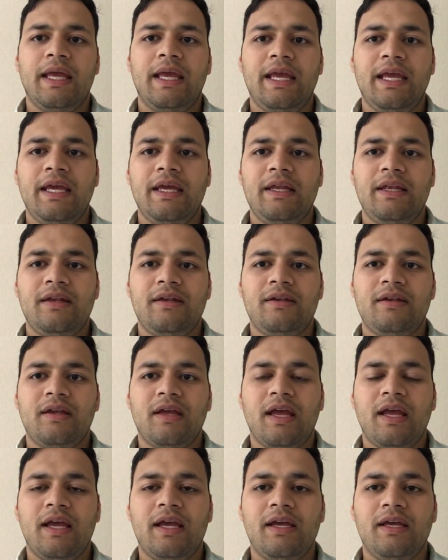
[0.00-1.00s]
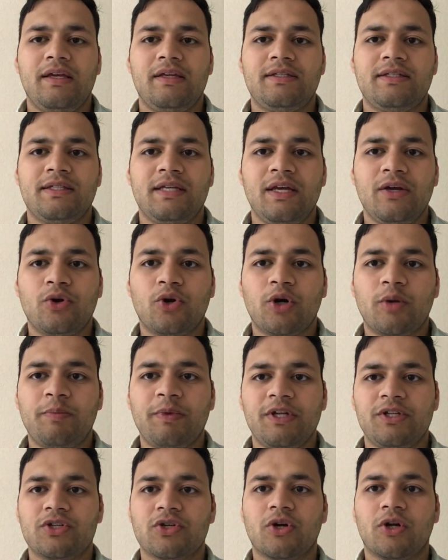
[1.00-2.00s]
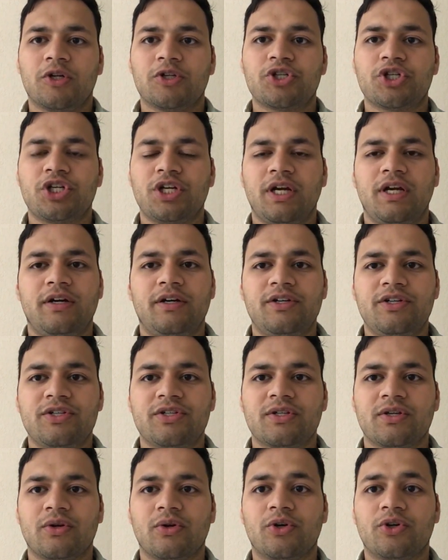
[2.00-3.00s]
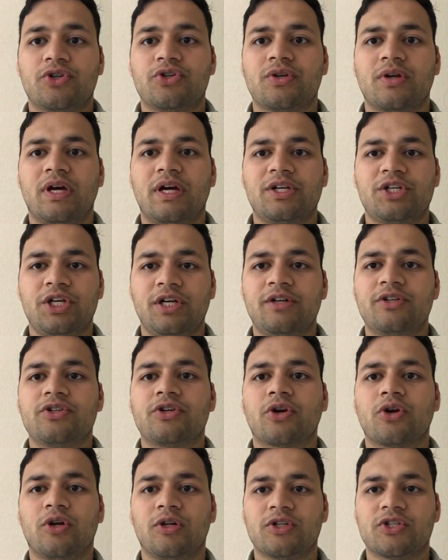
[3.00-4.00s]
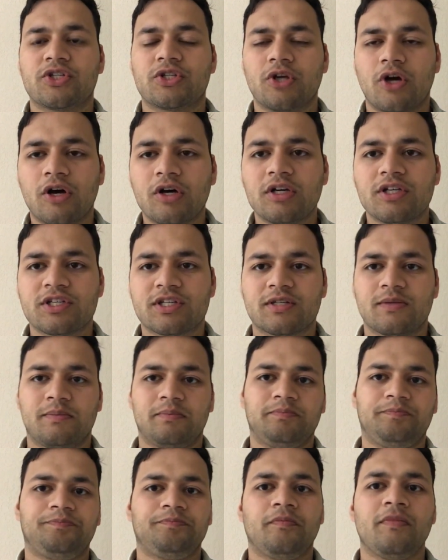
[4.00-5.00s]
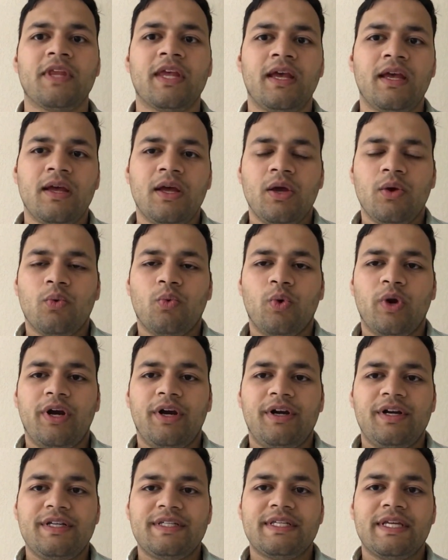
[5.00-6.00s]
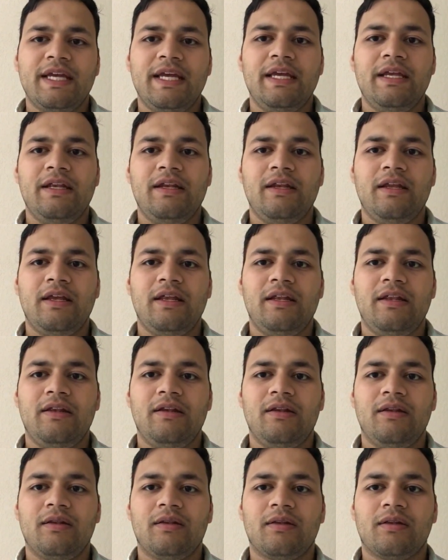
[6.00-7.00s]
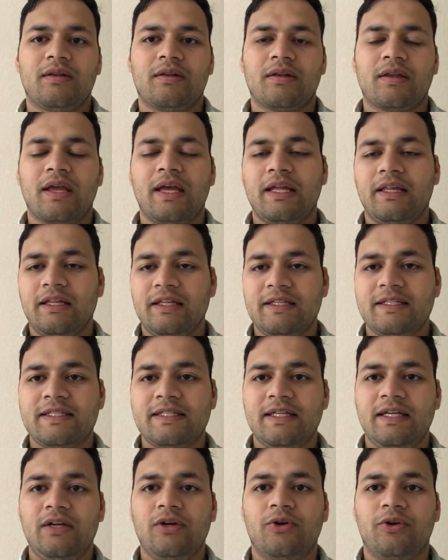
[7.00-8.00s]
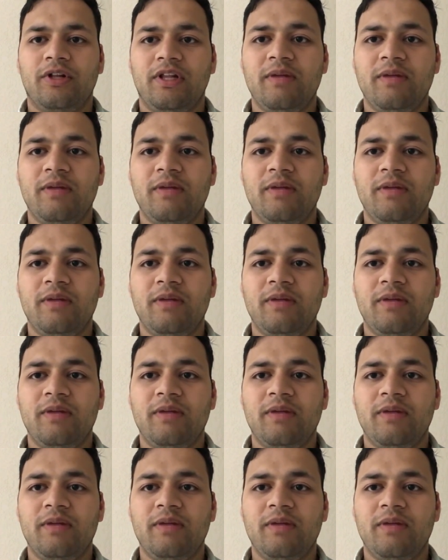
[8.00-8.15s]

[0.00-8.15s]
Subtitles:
In a C-corp, it's called shares, or shares are called stocks. Whereas in an LLC or